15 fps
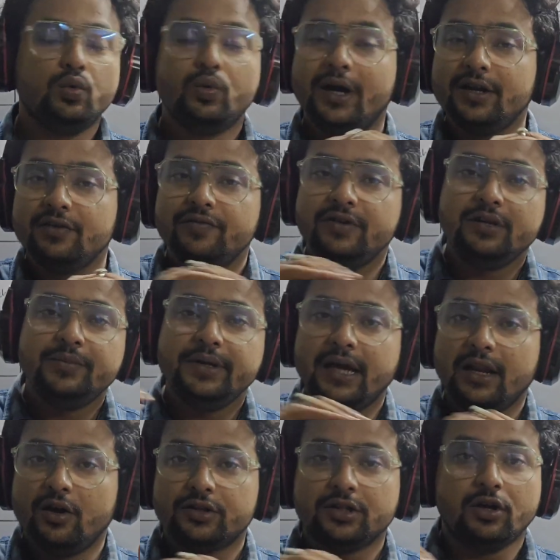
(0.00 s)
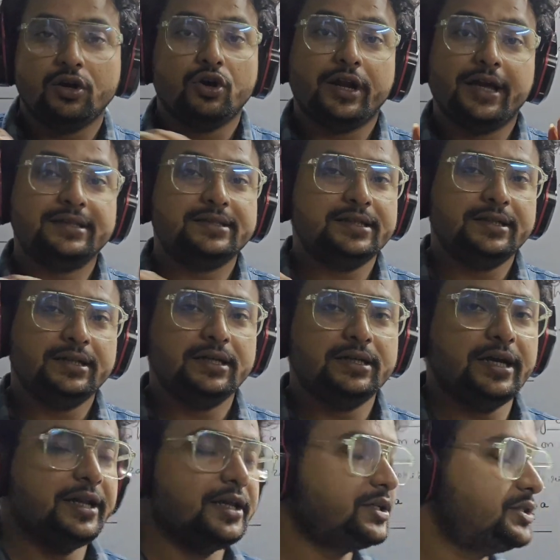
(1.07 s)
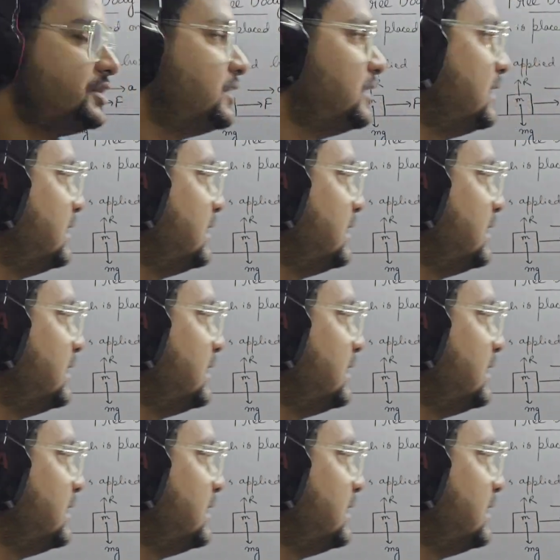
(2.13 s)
One will be along the horizontal direction.